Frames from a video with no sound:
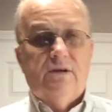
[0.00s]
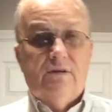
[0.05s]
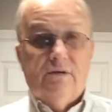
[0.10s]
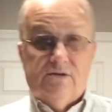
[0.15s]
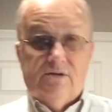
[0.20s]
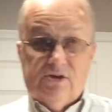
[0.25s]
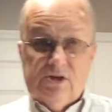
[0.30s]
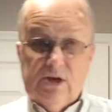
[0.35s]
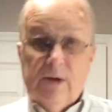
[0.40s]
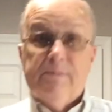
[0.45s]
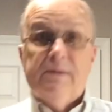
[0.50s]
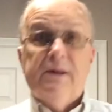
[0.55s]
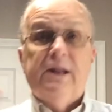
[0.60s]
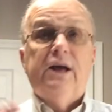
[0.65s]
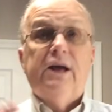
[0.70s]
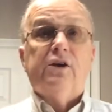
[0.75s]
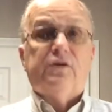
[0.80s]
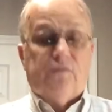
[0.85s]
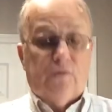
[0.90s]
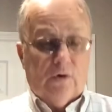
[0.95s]
Something
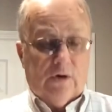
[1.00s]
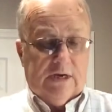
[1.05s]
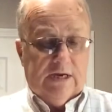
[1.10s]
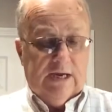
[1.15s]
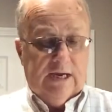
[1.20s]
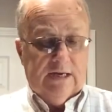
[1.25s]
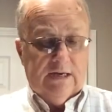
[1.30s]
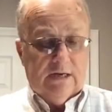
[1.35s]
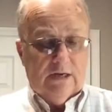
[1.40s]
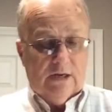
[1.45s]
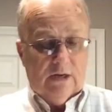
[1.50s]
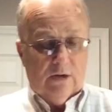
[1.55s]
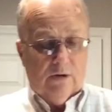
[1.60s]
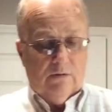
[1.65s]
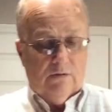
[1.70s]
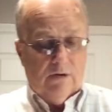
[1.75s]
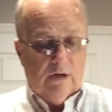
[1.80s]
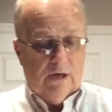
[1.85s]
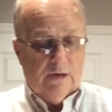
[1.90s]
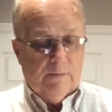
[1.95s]
else for a king to
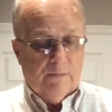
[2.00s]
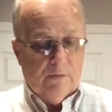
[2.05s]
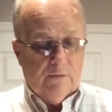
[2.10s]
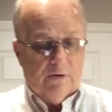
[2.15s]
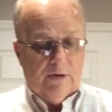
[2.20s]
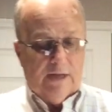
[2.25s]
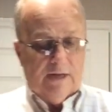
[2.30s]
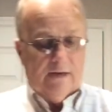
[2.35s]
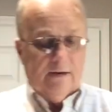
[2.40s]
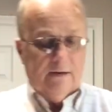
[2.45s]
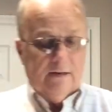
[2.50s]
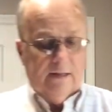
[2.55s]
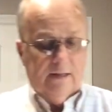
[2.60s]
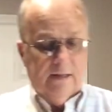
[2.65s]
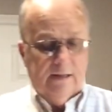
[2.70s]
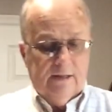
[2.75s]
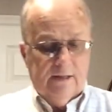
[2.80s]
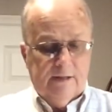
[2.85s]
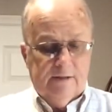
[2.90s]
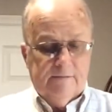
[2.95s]
do, to humble down.
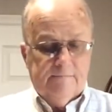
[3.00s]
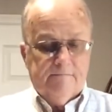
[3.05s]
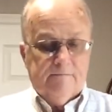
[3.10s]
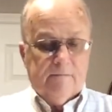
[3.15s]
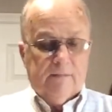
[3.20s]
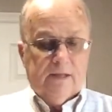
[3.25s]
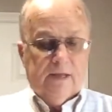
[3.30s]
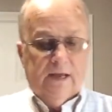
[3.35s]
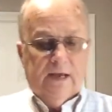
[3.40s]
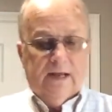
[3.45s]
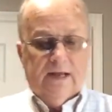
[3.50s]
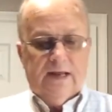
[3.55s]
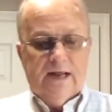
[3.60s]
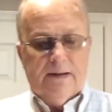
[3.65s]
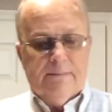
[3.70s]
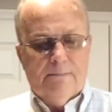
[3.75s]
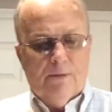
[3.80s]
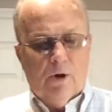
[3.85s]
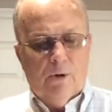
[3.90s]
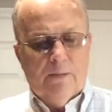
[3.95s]
In
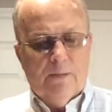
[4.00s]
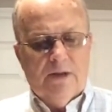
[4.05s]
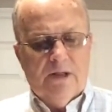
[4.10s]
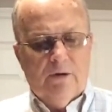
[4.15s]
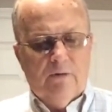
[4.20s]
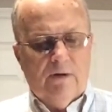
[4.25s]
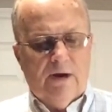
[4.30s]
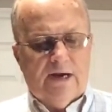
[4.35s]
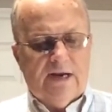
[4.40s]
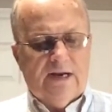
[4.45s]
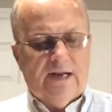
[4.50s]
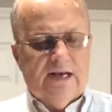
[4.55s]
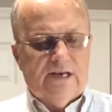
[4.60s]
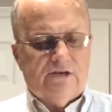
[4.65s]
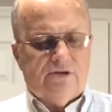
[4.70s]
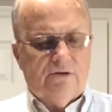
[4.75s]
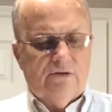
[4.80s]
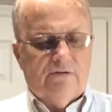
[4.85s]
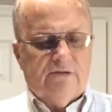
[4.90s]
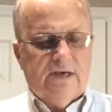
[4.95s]
that moment, he
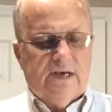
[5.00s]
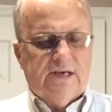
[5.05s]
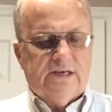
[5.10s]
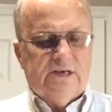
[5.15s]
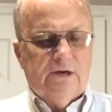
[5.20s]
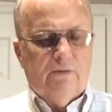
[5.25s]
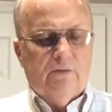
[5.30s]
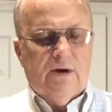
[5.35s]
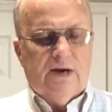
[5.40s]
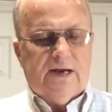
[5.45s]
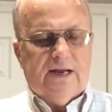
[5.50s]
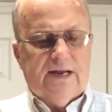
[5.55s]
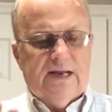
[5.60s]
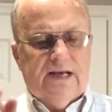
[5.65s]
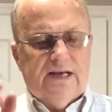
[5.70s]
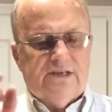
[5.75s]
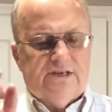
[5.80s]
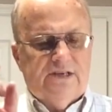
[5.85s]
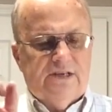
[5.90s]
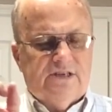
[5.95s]
recognized two things. He
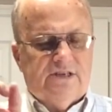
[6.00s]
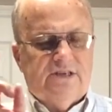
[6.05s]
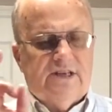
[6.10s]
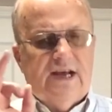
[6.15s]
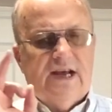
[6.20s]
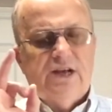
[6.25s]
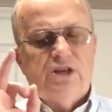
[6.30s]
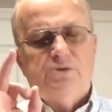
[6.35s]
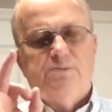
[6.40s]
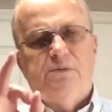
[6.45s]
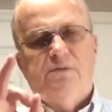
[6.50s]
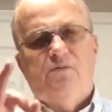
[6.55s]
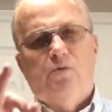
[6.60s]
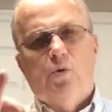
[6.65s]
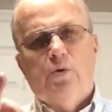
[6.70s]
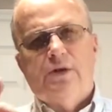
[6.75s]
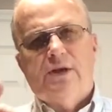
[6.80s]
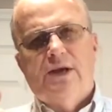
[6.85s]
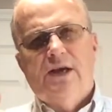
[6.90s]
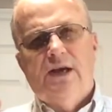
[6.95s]
recognized his status
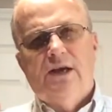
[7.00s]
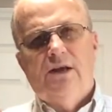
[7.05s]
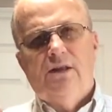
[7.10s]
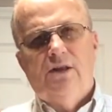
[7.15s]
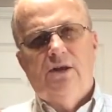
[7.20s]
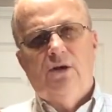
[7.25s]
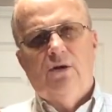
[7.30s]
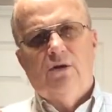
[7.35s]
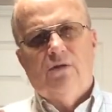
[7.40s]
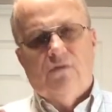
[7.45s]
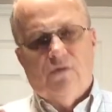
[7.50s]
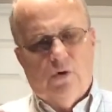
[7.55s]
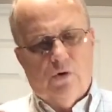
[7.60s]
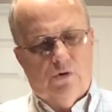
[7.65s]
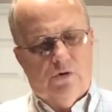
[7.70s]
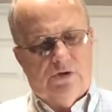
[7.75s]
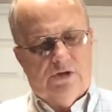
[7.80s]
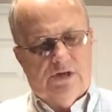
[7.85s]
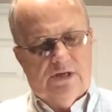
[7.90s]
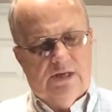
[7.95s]
before the king of the
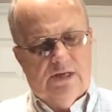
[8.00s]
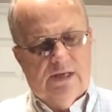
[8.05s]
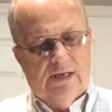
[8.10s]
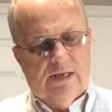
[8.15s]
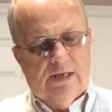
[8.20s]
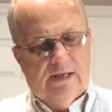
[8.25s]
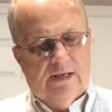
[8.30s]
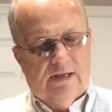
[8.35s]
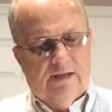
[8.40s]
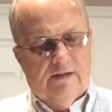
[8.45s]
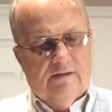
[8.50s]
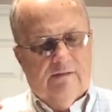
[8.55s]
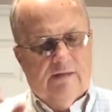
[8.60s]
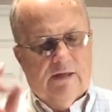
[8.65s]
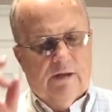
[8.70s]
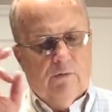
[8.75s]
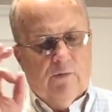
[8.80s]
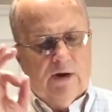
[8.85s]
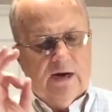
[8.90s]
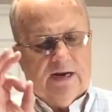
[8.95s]
universe.
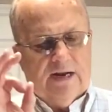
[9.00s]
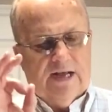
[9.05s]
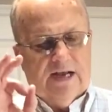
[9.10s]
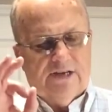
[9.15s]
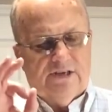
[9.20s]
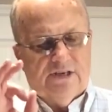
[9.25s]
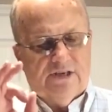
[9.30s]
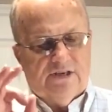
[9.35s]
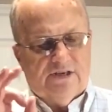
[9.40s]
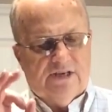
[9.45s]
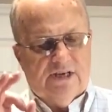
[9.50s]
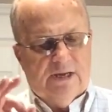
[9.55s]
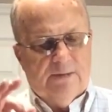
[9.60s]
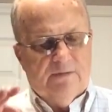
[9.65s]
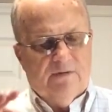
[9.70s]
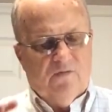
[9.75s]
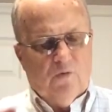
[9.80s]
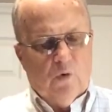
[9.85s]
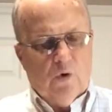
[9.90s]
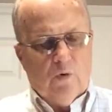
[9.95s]
He recognized his sin
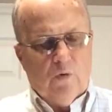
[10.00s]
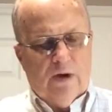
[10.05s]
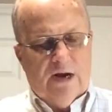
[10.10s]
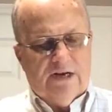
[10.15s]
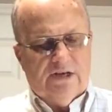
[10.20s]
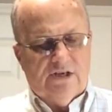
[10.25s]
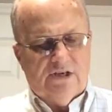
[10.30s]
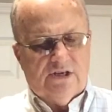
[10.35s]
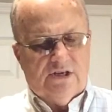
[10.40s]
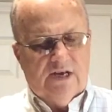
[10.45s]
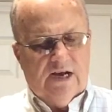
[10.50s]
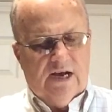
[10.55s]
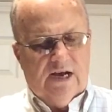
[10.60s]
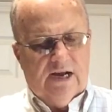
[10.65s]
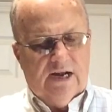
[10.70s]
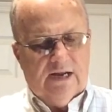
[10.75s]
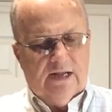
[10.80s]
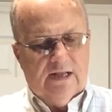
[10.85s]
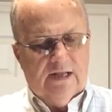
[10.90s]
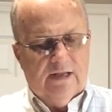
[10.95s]
before a righteous
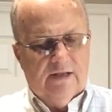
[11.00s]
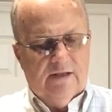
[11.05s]
God.